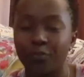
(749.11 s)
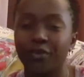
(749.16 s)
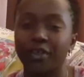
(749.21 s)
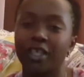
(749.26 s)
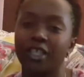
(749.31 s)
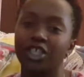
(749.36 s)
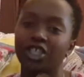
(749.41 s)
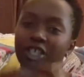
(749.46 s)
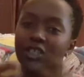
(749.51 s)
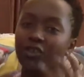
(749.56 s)

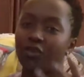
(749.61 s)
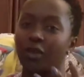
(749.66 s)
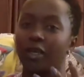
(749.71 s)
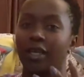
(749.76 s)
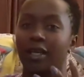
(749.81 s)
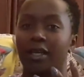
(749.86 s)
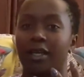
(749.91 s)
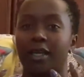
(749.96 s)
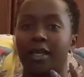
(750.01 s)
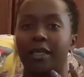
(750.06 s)
pray just so
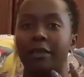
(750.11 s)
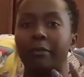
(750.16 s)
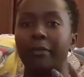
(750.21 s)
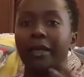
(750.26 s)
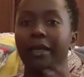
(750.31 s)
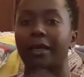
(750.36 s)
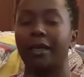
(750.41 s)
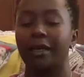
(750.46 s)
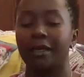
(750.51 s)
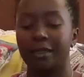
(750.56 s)
I can hide
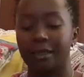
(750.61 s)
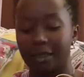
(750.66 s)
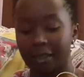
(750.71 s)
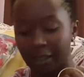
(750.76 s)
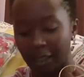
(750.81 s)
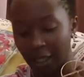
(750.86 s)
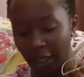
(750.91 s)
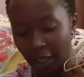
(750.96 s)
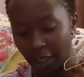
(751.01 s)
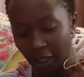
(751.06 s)

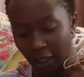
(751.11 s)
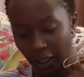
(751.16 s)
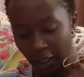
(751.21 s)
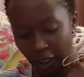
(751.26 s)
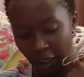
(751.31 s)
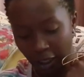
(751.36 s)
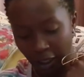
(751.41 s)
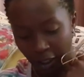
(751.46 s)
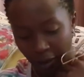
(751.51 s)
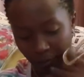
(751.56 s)

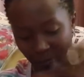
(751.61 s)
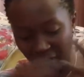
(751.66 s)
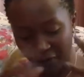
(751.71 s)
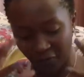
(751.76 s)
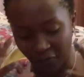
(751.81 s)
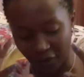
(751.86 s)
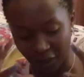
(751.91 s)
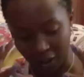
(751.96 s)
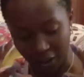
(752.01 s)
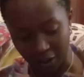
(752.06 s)

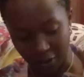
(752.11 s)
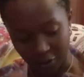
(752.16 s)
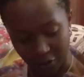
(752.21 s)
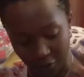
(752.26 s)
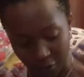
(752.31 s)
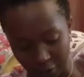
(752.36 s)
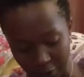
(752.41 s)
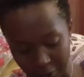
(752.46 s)
my fingers,